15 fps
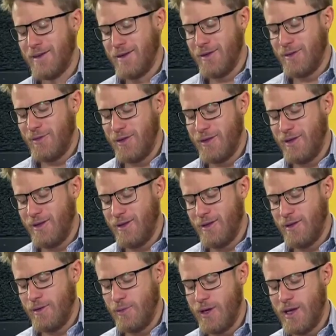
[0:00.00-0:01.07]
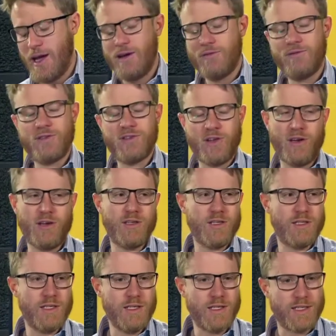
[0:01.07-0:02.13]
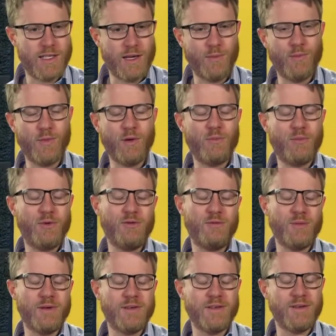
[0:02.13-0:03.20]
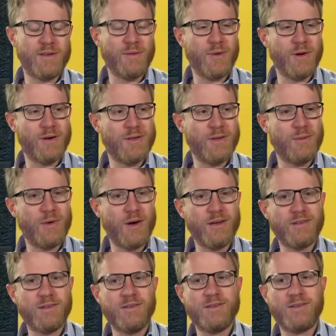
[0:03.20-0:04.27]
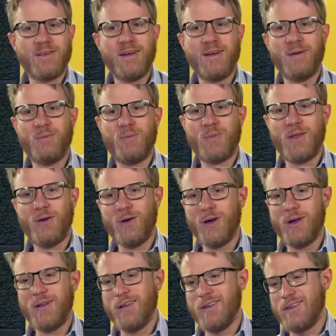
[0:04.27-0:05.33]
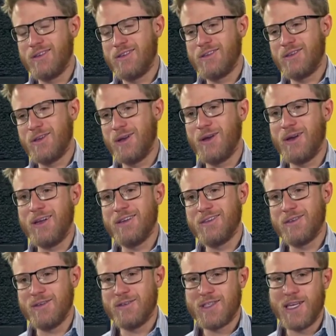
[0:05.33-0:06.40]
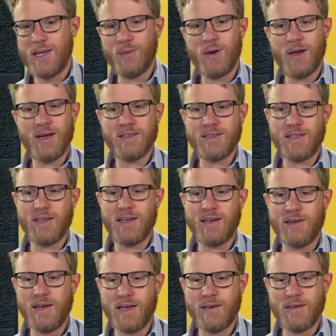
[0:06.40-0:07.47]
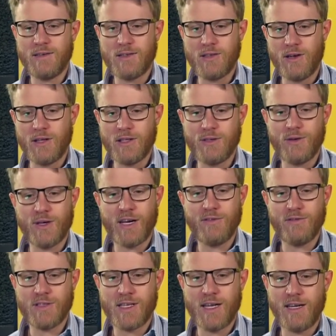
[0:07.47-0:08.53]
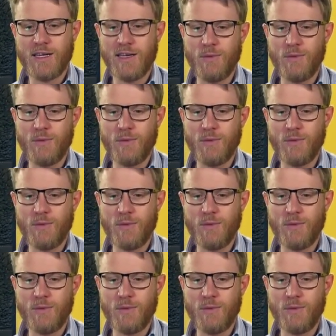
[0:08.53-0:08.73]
We have started to see some improvement in commodity prices. Oil is slowly sort of stabilizing and starting to recover slightly, and